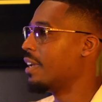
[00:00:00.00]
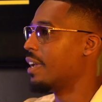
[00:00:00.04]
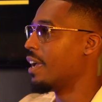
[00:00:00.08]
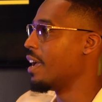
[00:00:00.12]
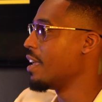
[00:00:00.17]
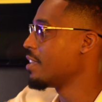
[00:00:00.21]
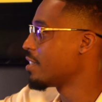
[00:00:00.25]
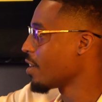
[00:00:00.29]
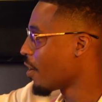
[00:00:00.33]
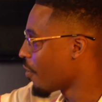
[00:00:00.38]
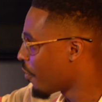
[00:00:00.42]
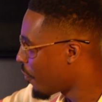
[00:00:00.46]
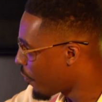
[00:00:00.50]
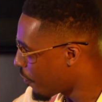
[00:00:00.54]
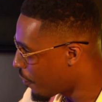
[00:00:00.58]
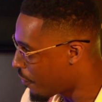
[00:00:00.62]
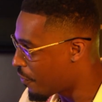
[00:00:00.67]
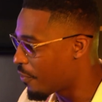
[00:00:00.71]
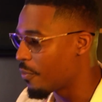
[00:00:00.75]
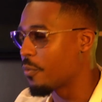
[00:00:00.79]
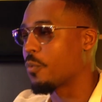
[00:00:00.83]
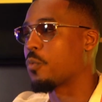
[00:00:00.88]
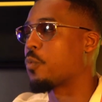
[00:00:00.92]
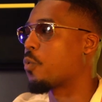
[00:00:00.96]
is a
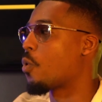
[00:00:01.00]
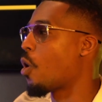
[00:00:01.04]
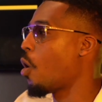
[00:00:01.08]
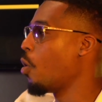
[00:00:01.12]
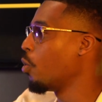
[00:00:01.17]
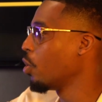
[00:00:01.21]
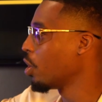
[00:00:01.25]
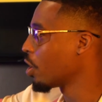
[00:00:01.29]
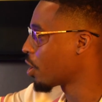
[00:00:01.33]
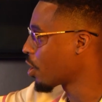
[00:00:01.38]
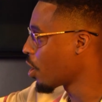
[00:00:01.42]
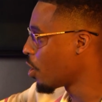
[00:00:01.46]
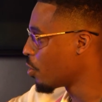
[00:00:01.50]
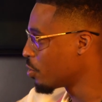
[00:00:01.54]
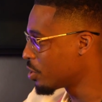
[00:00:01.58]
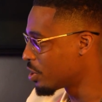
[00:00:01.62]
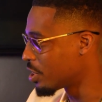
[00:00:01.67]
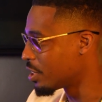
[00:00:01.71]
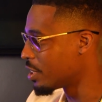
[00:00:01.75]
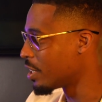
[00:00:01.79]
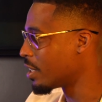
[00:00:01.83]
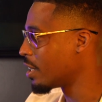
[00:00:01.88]
roller coaster.